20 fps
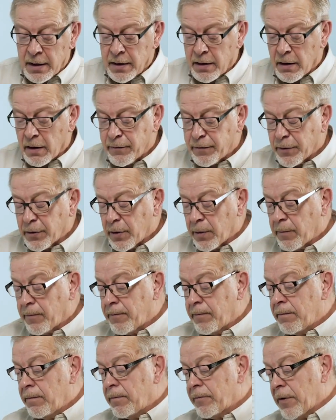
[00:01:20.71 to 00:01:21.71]
Now for a
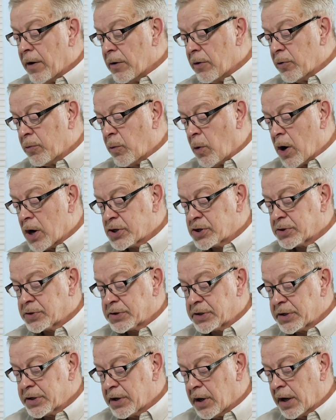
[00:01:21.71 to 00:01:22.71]
front load washer
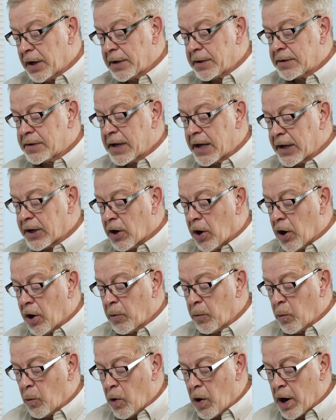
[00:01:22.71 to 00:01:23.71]
to not take
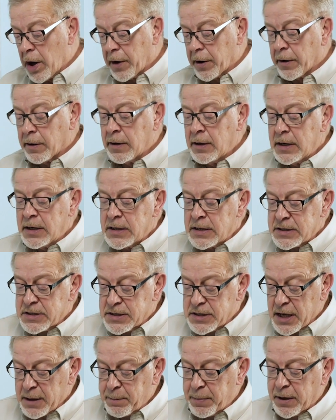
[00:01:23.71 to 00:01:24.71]
on water,
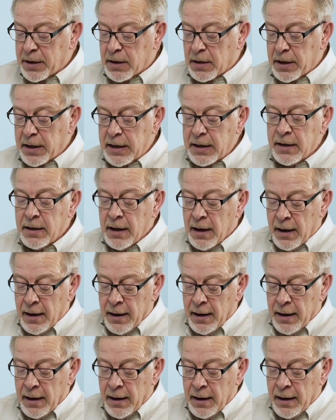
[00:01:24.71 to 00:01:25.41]
typically